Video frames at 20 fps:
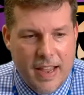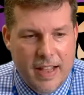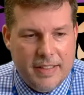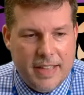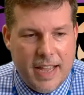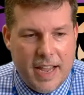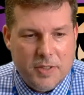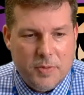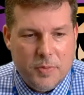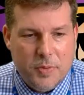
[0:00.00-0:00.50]

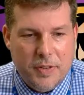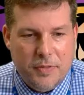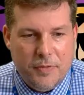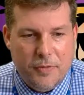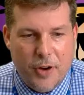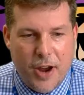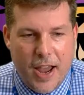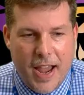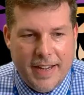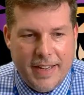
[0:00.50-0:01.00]
last week,
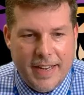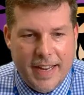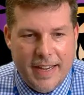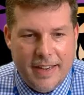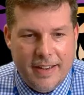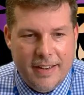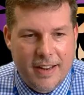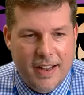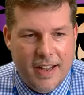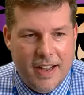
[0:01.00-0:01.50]

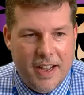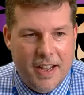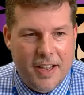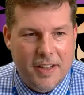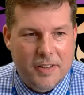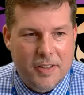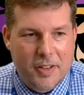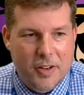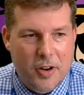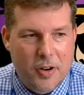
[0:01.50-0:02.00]
Friday,
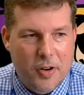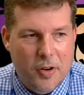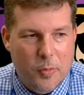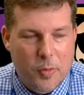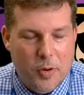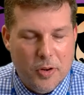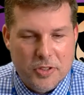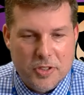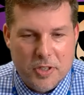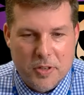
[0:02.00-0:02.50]
there
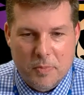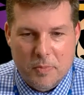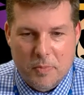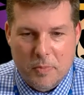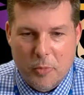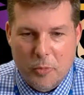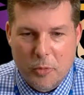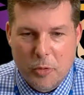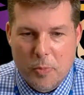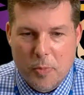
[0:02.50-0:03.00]
were some
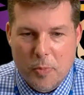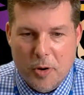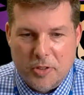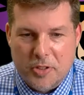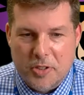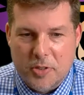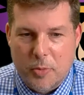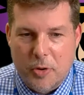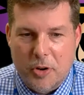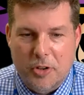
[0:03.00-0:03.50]

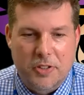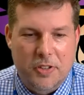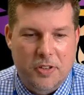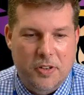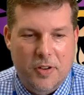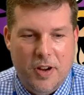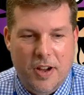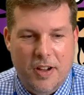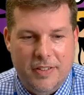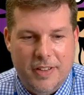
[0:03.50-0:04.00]
rumors swirling
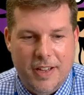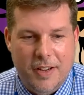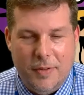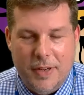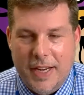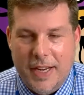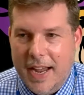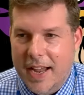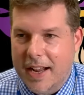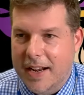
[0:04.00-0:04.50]
around that
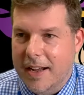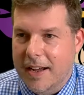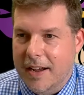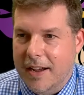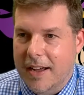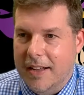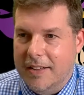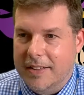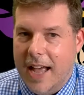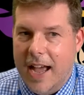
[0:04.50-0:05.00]
we had
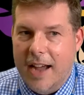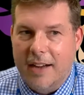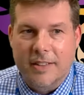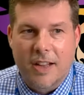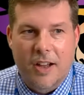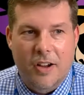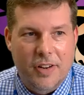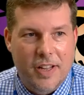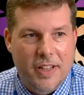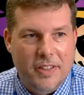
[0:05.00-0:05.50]
a
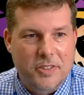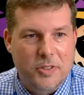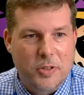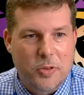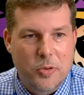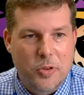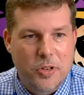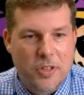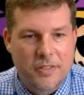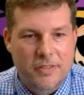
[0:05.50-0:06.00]
lockdown at
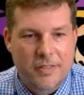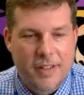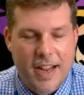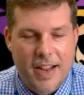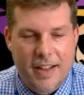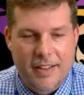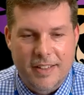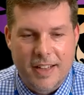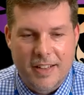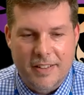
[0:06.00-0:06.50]
school
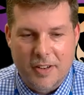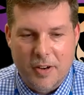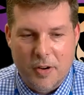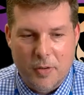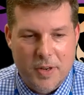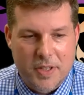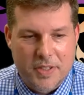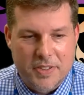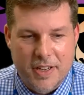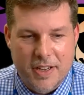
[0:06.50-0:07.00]
and that there
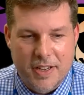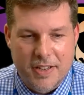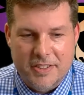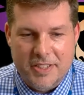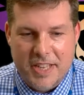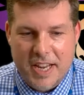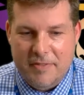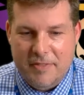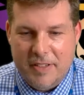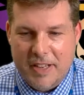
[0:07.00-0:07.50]
was a
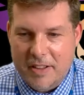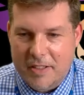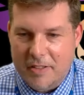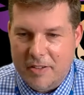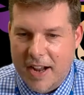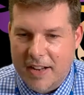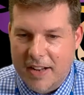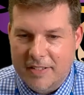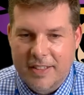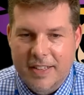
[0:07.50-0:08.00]
safety
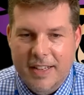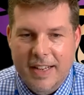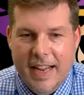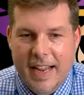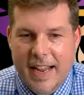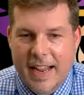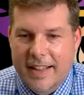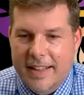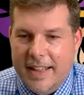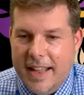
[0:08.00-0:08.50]
threat.
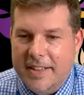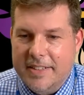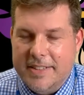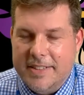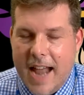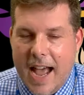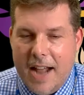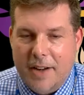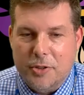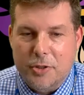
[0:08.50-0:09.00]
That is
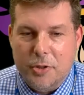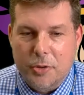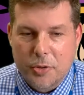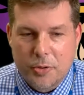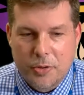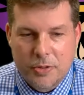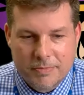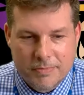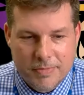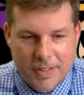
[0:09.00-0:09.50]
not
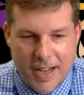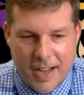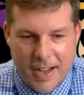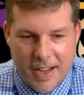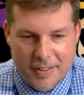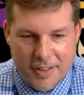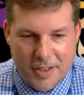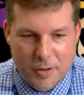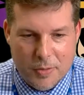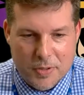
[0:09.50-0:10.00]
true.
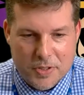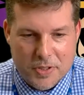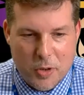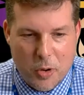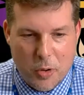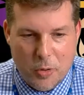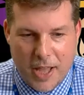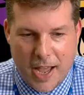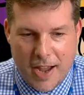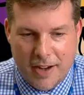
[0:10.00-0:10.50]
There was
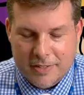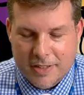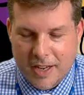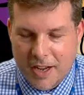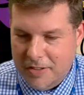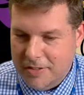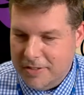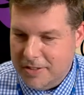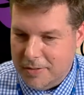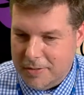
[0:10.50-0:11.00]
no
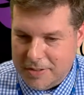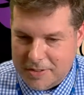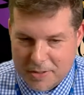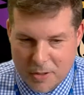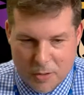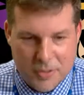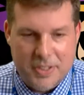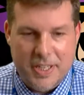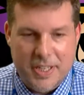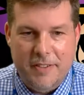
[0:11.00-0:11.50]
lockdown. There was
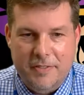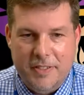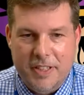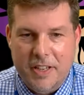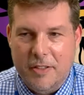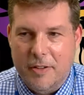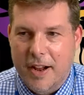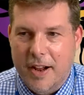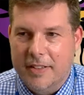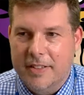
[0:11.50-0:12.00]
no safety
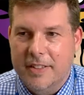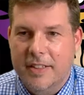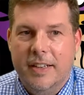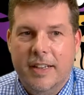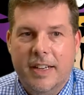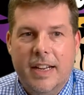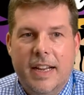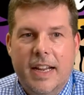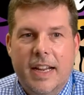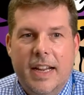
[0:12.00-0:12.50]
threat.
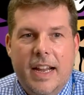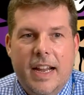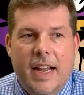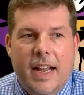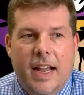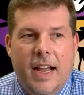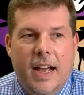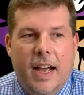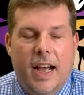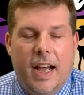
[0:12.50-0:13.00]

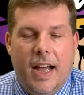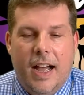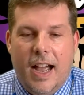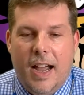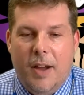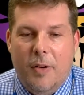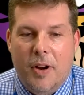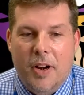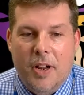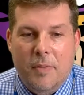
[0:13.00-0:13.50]

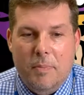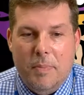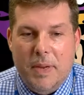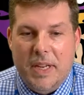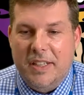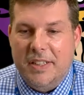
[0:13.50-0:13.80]
I want to be